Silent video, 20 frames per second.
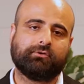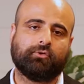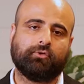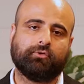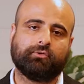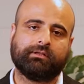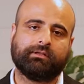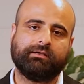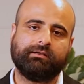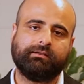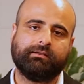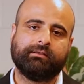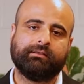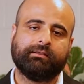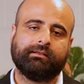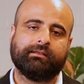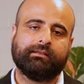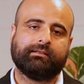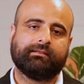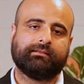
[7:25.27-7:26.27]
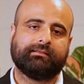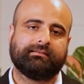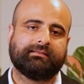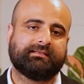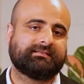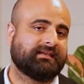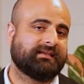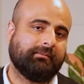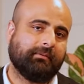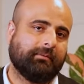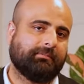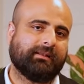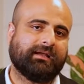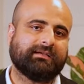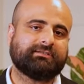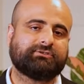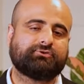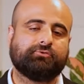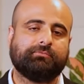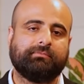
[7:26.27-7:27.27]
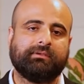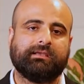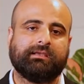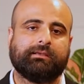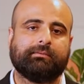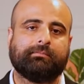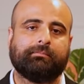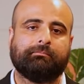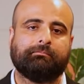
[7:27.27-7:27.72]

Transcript: owner, the same applies to me,